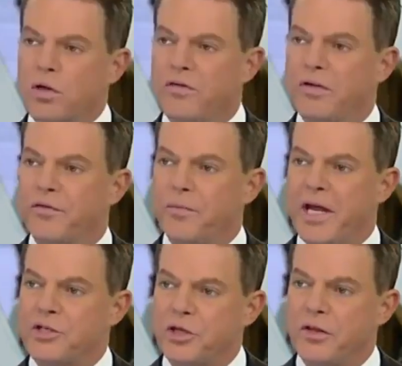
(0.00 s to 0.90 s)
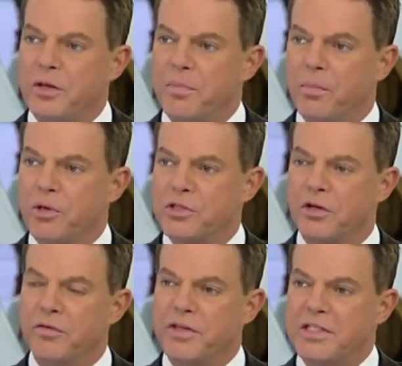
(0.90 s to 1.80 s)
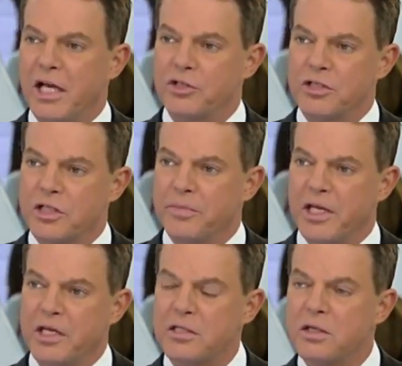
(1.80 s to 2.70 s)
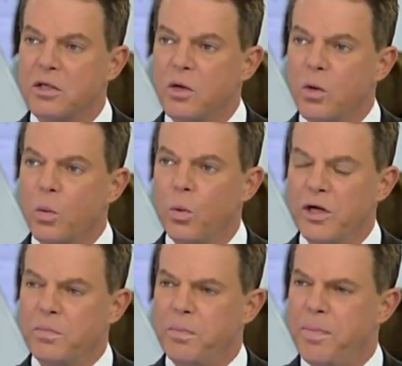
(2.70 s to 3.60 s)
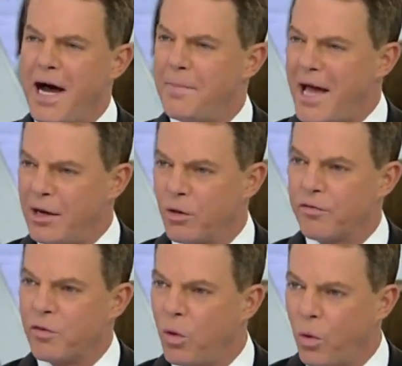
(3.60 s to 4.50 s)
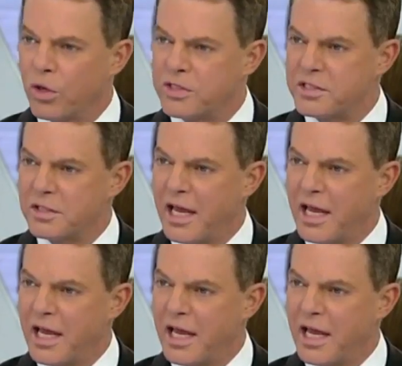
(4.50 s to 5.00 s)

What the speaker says: sort of information that members of intelligence committees would, by matter of course,